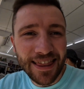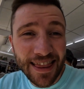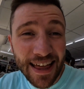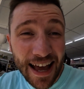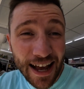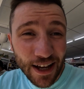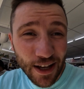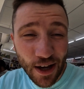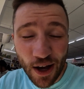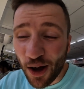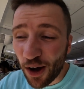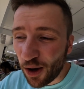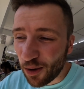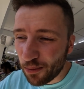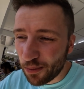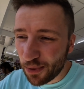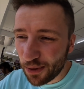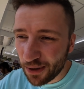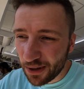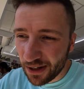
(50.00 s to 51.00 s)
That cup
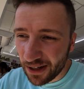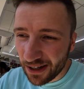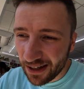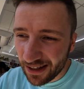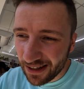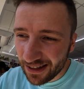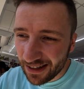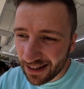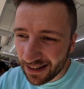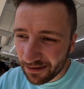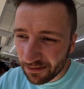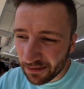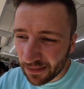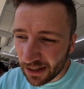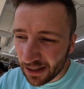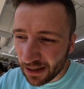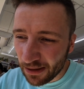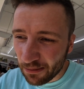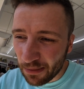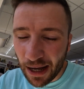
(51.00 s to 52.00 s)

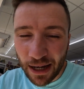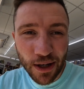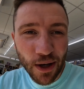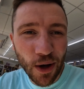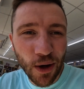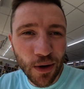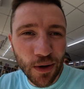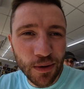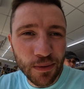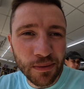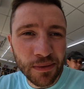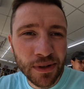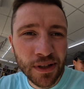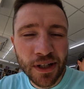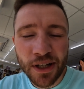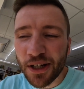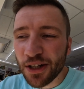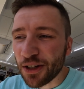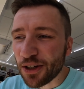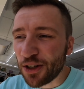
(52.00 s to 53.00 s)
back home
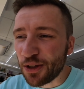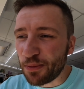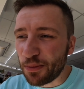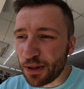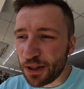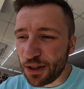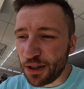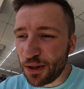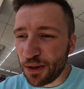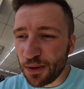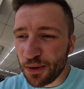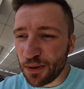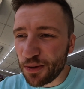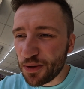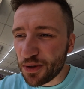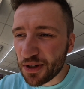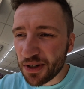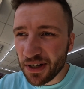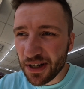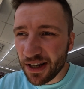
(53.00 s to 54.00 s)
could be
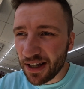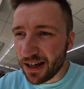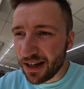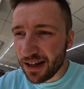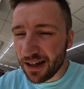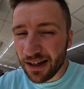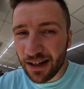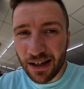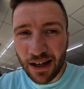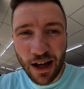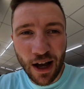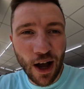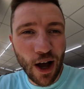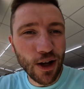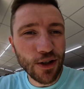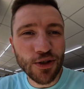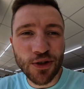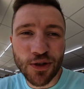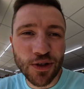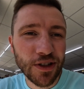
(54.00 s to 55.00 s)
used
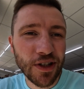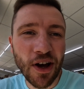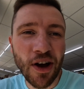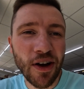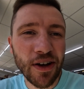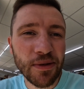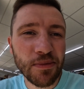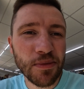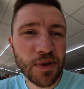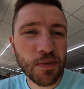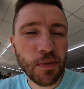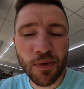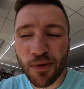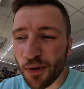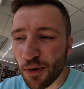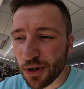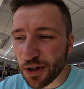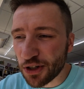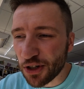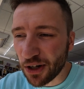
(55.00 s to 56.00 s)
100 times
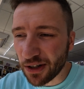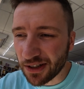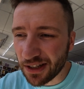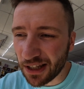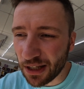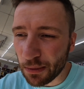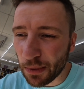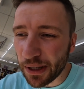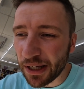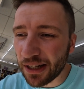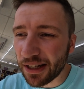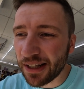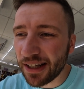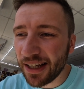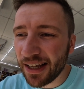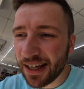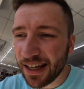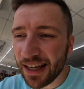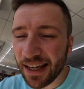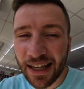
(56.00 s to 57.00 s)
before it's chucked in the bin.
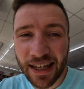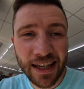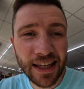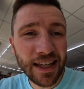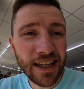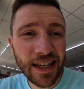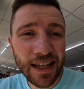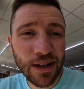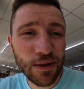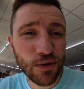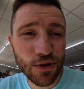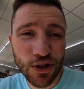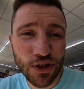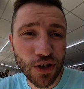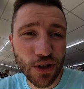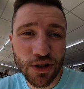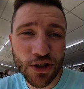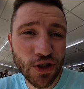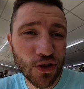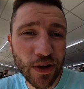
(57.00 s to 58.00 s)
Here, it will
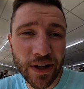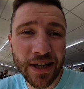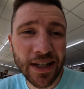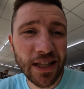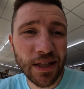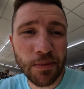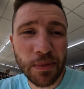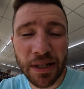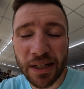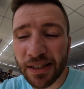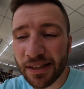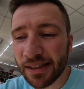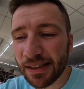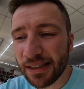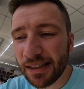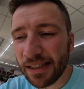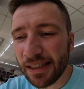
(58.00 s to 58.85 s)
just go straight in the bin.